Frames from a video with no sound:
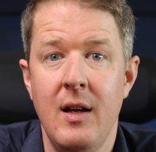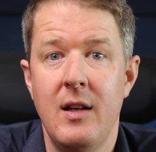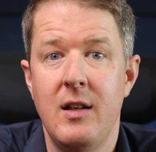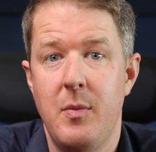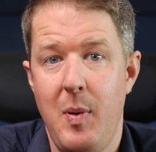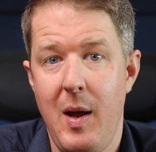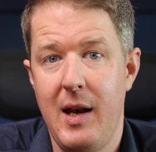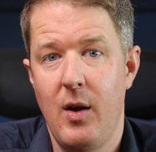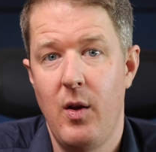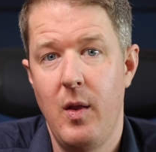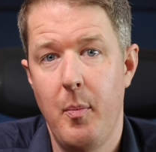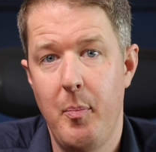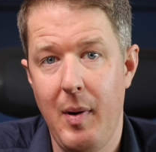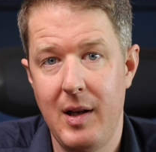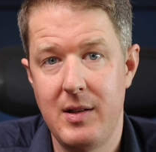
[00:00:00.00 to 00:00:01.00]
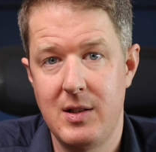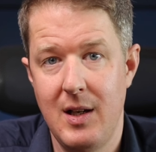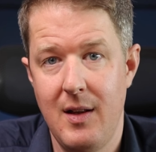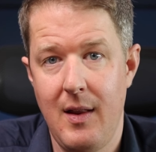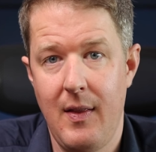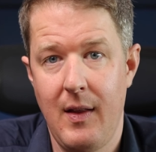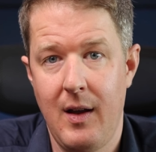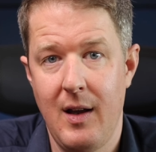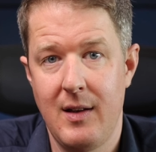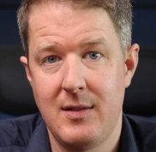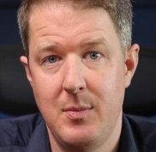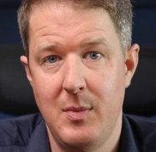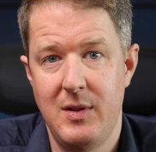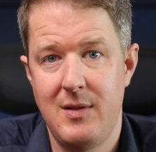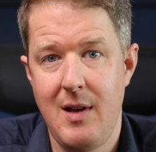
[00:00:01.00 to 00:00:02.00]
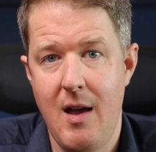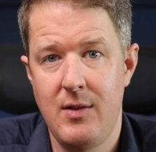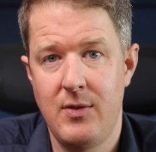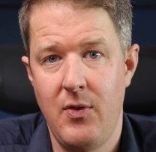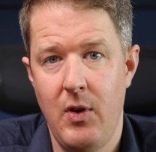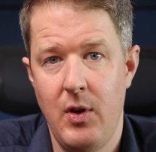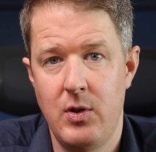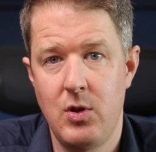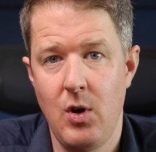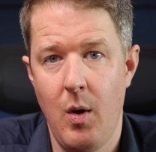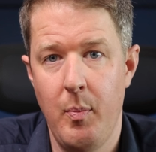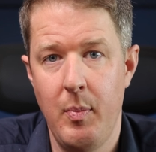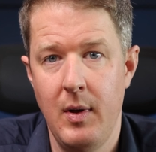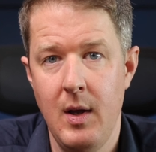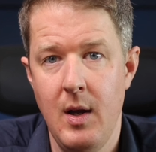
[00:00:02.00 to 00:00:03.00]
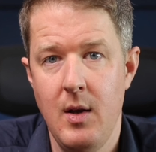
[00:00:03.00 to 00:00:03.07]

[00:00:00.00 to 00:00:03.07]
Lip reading: depending on the budget that the customer sets for the job.